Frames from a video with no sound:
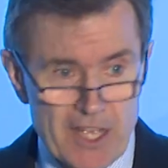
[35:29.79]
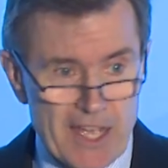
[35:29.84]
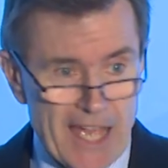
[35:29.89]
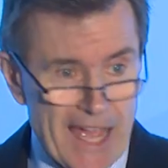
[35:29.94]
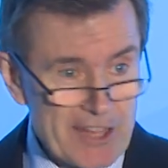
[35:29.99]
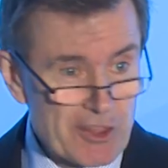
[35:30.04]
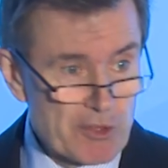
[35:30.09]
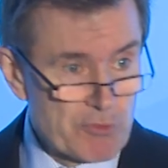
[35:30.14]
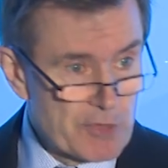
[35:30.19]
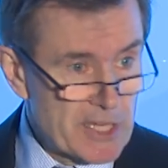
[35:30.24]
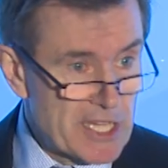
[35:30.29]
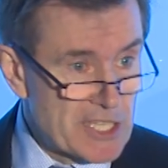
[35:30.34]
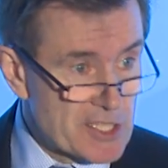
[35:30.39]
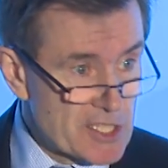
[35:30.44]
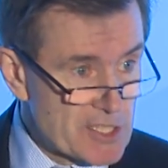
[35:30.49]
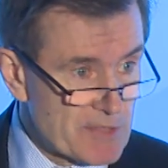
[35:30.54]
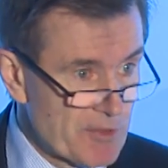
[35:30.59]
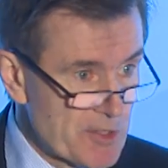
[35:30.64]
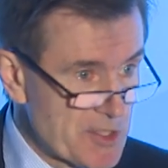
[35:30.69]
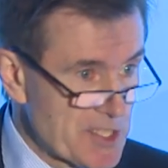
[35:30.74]
and the reasons
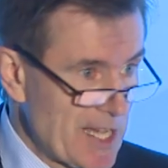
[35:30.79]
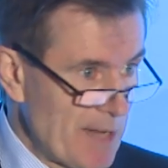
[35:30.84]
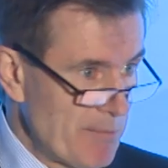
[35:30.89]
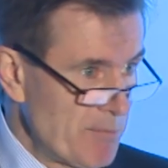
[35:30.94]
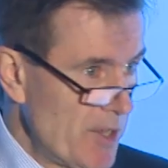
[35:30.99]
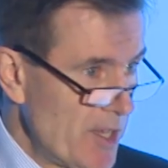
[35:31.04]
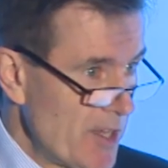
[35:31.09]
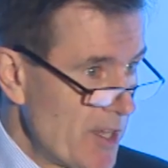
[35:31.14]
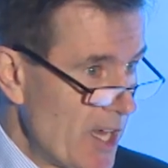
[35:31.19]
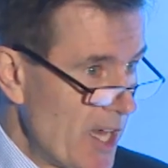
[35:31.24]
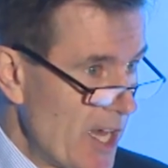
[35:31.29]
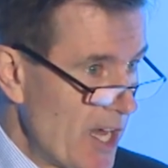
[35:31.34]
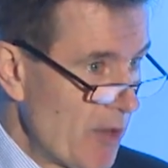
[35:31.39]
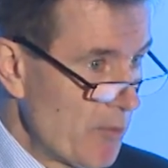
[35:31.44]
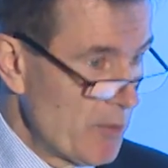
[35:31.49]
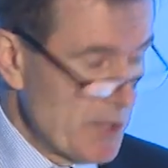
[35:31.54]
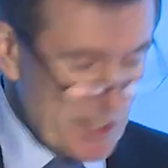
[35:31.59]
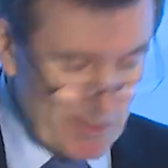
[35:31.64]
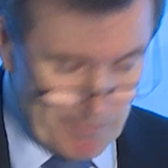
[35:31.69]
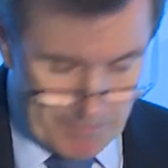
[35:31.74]
for some uh,
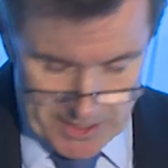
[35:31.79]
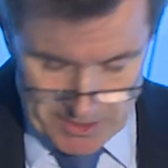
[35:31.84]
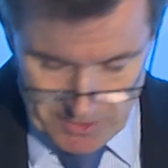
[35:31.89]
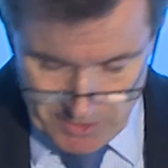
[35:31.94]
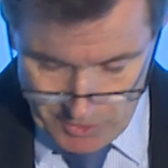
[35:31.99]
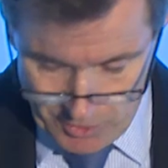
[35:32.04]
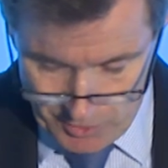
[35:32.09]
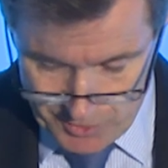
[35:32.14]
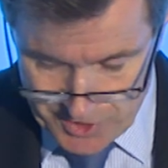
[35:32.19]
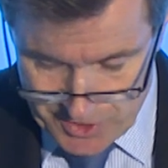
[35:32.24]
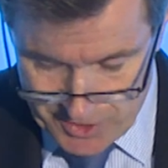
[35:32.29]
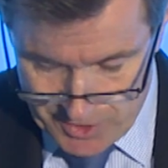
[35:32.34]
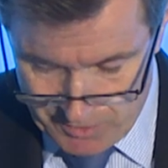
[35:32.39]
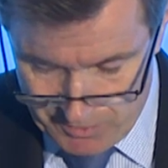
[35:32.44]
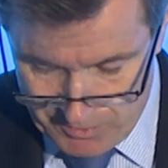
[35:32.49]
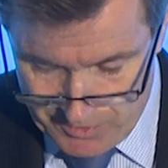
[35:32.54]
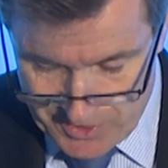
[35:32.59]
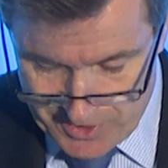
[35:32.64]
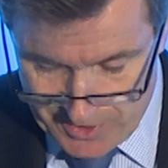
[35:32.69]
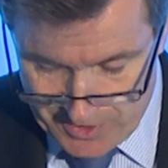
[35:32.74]
which have been not so
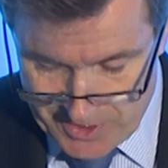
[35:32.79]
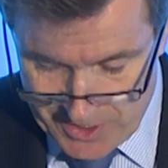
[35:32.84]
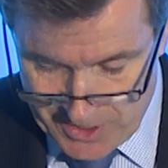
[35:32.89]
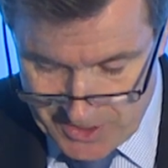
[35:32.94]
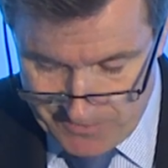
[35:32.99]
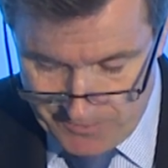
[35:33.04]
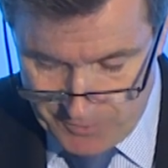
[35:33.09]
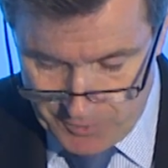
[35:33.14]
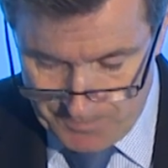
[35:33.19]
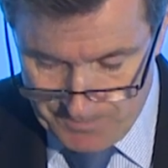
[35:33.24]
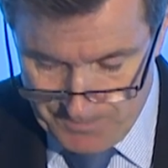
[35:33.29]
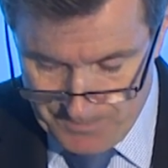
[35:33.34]
successful.